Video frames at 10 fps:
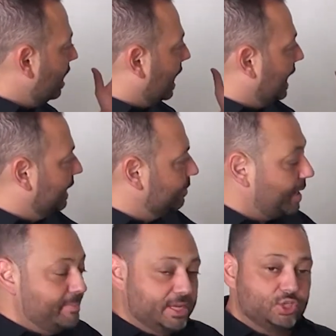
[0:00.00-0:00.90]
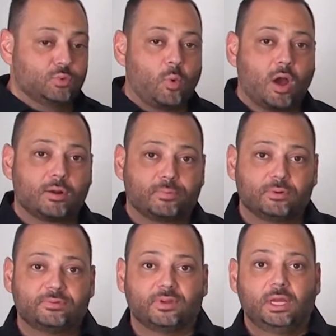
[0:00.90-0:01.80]
I mentioned
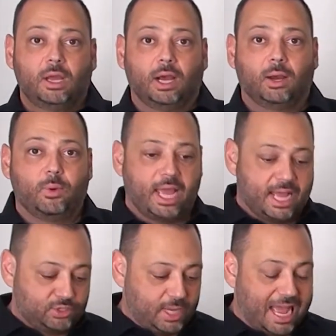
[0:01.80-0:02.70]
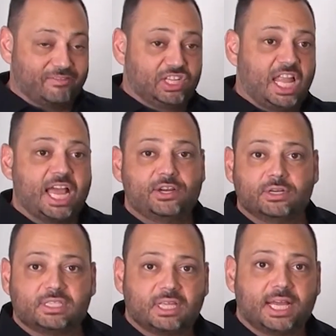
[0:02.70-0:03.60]
waterproof. We actually have a liner
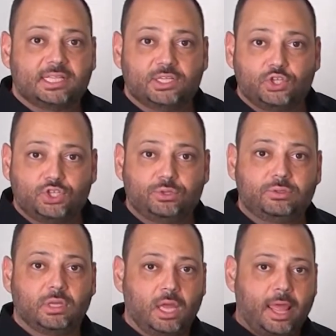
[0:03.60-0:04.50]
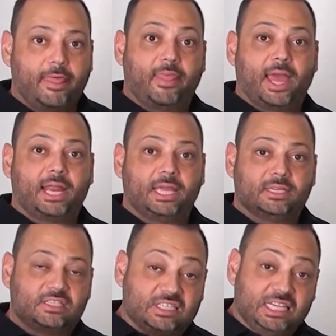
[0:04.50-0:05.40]
inside these shoes that
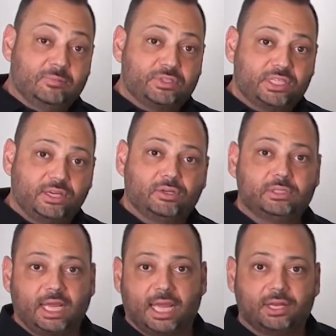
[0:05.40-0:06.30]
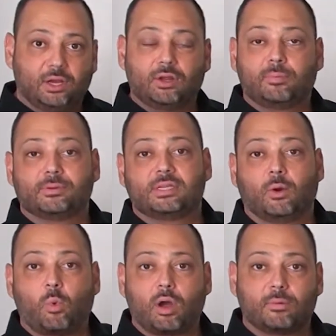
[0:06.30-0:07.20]
is seam sealed and
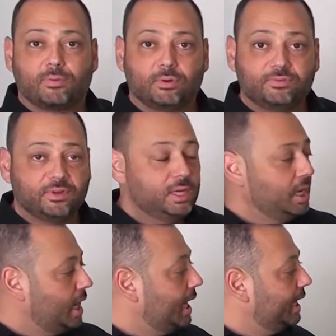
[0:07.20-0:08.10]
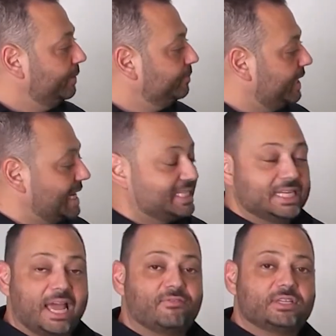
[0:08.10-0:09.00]
100% waterproof, and that's
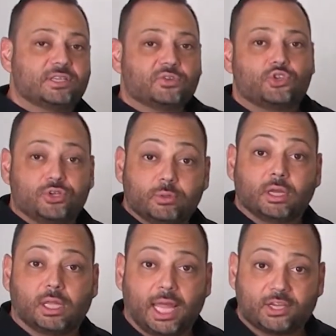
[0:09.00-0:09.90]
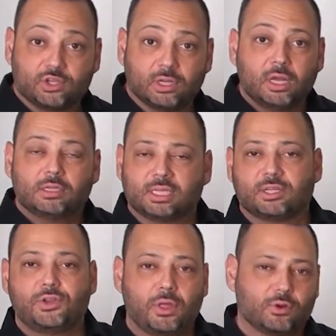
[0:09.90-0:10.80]
in every single shoe in the collection. So that's
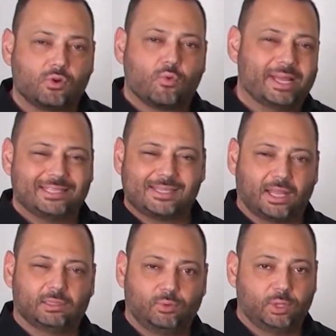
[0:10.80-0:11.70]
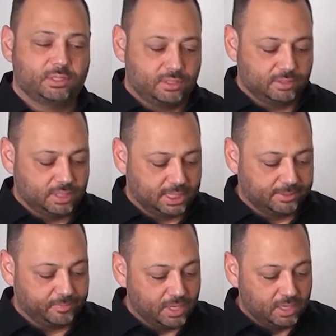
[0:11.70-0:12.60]
another great selling point
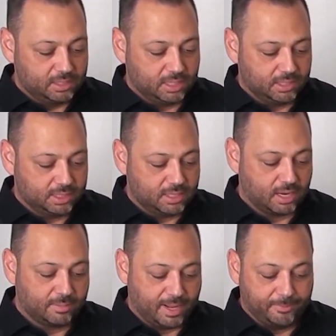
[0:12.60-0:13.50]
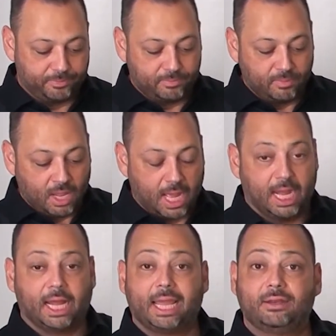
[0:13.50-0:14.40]
to talk about.
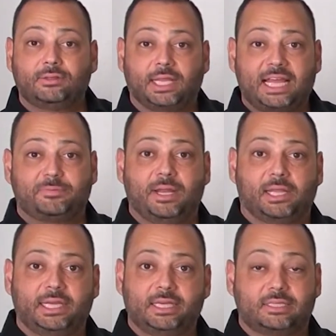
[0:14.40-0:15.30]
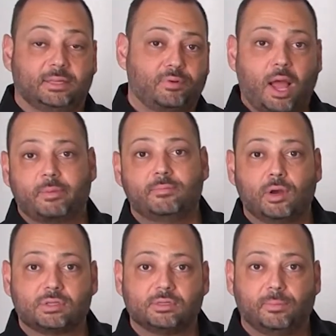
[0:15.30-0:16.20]
And last but not least, and probably
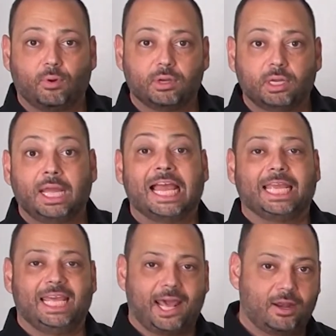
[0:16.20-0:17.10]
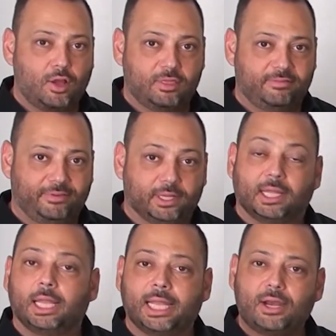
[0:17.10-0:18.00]
most important, get it on the foot.
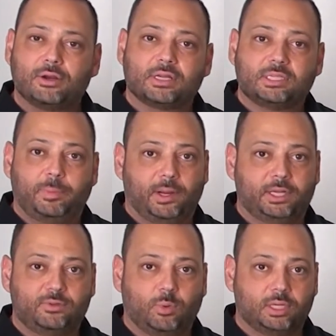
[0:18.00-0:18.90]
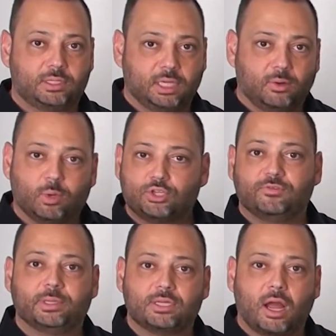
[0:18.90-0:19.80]
Let her experience what
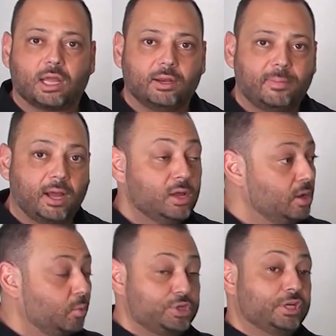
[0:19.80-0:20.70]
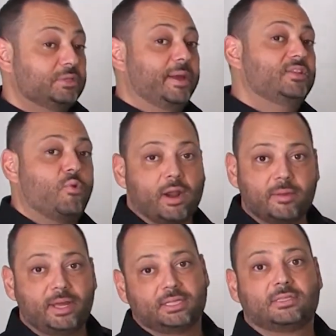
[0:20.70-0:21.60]
you've been talking about, what you can spend 20
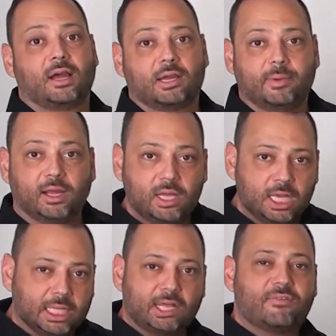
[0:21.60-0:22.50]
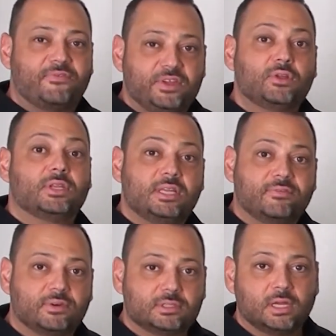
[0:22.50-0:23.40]
minutes talking about. Let her feel the
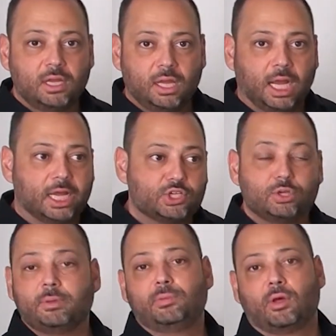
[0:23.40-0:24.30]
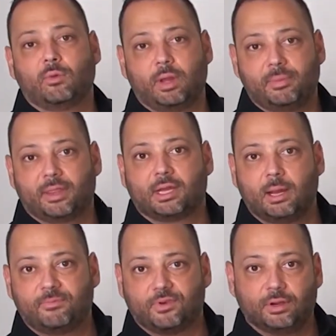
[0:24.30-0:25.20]
difference. She'll be blown away by the
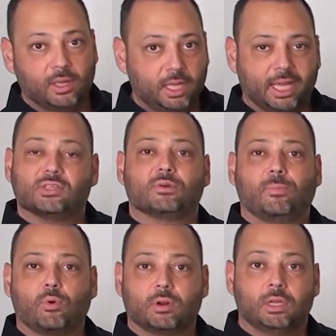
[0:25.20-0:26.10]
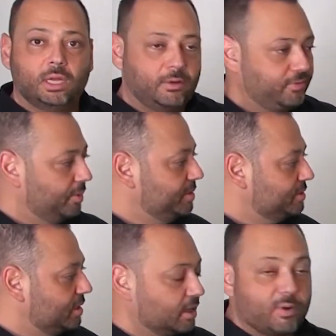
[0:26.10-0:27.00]
comfort and support from
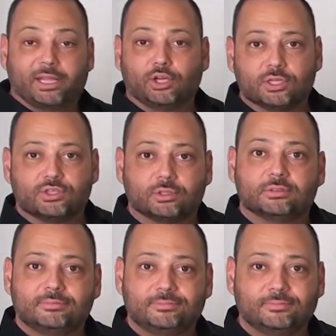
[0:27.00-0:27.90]
these great looking shoes.